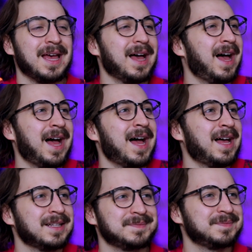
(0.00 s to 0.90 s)

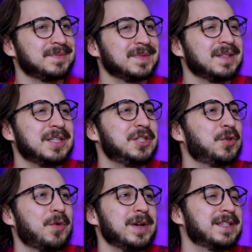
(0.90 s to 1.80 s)
Ah, the
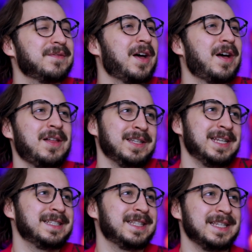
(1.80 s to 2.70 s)
joys of the
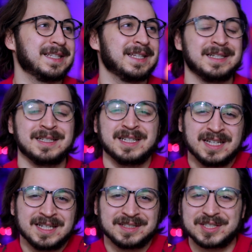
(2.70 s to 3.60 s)
holiday season.
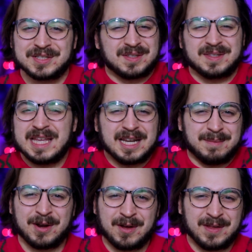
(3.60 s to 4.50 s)
Just thinking
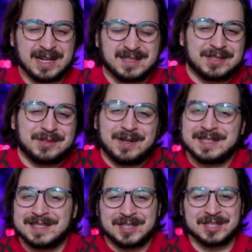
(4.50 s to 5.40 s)
about all that
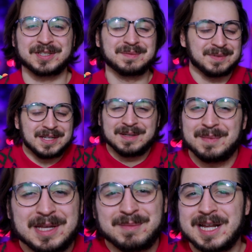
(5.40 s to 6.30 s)
stress is just
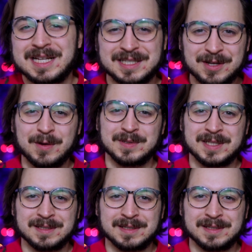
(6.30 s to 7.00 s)
making me nice and cozy.